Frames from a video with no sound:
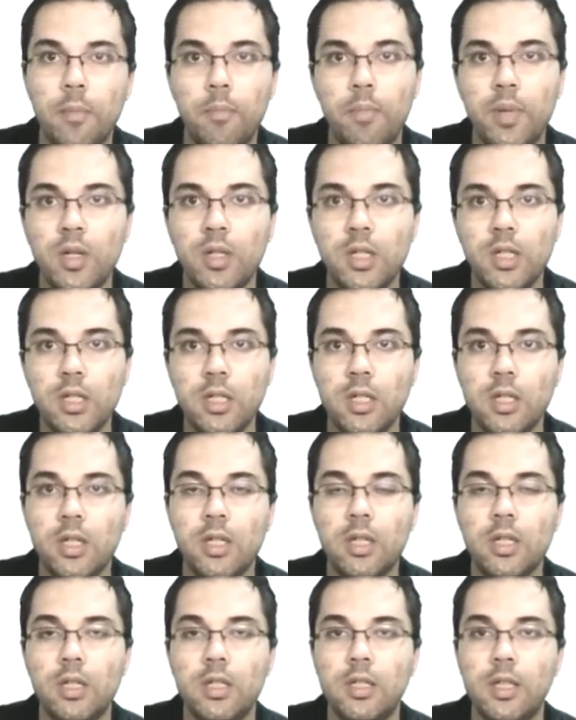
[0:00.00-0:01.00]
putting
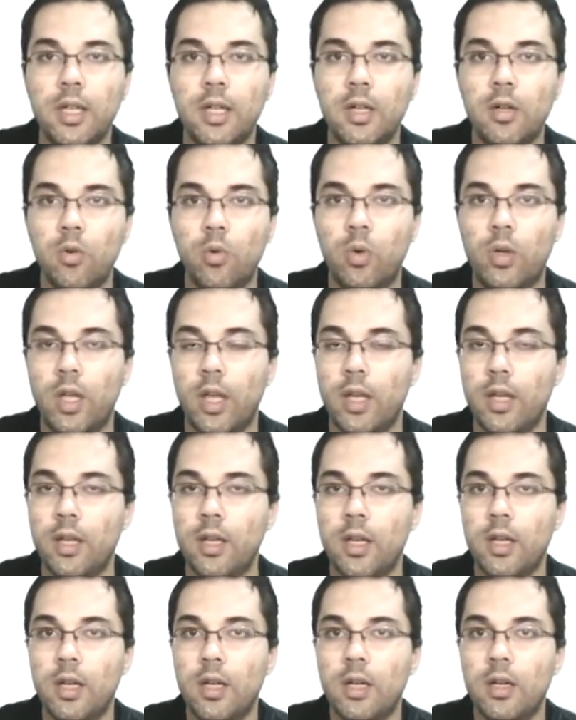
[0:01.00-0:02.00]
the
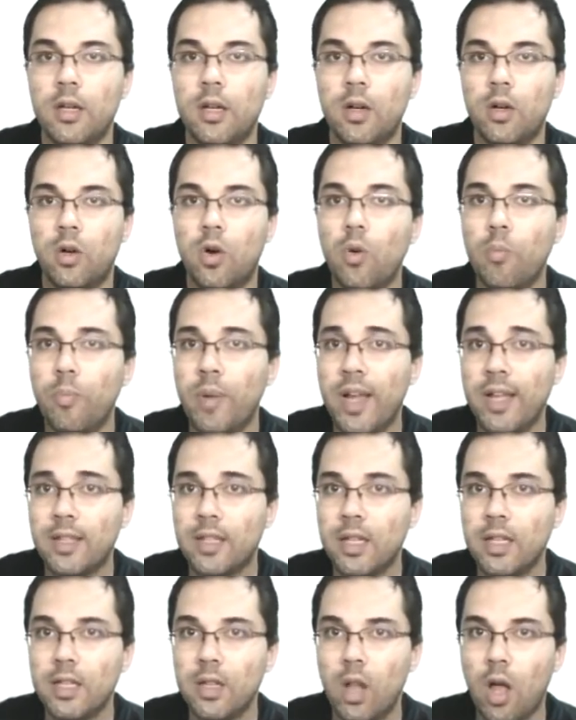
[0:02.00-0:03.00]
oke
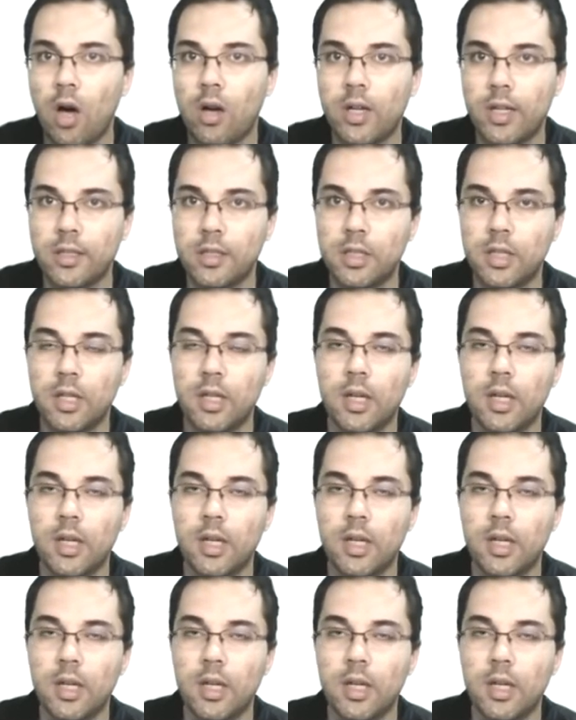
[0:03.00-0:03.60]
completely locked